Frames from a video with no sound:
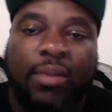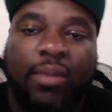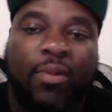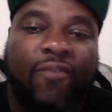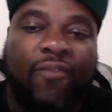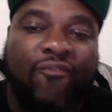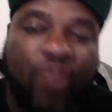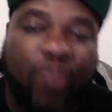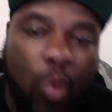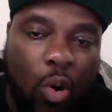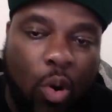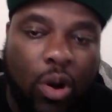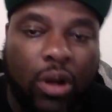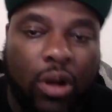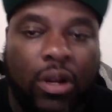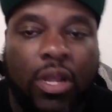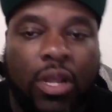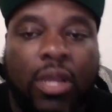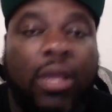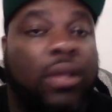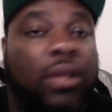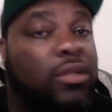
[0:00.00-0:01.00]
Number
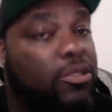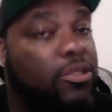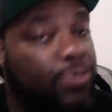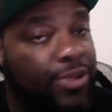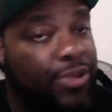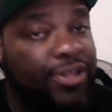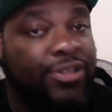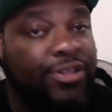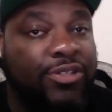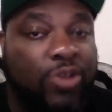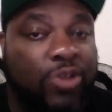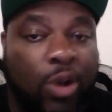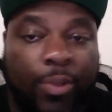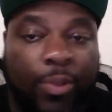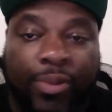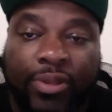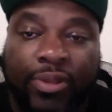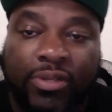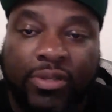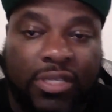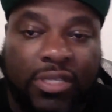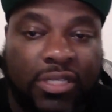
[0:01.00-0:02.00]
four, speaking of
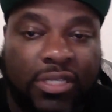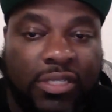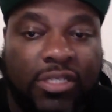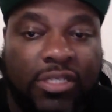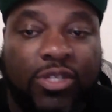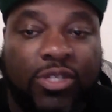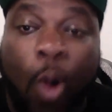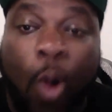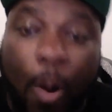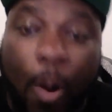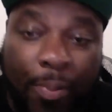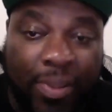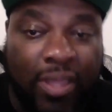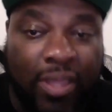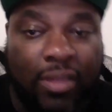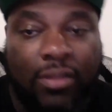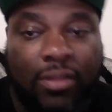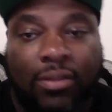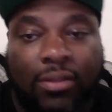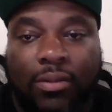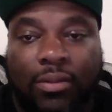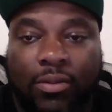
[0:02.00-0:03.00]
Scorpio season,
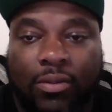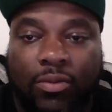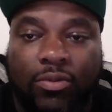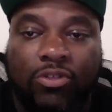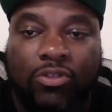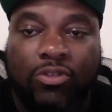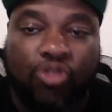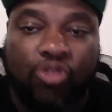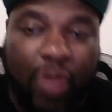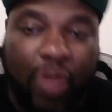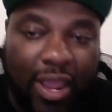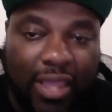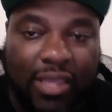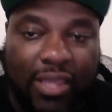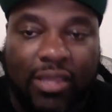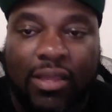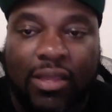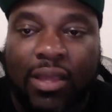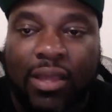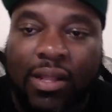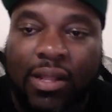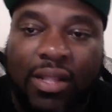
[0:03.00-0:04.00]
Scorpion, Drake.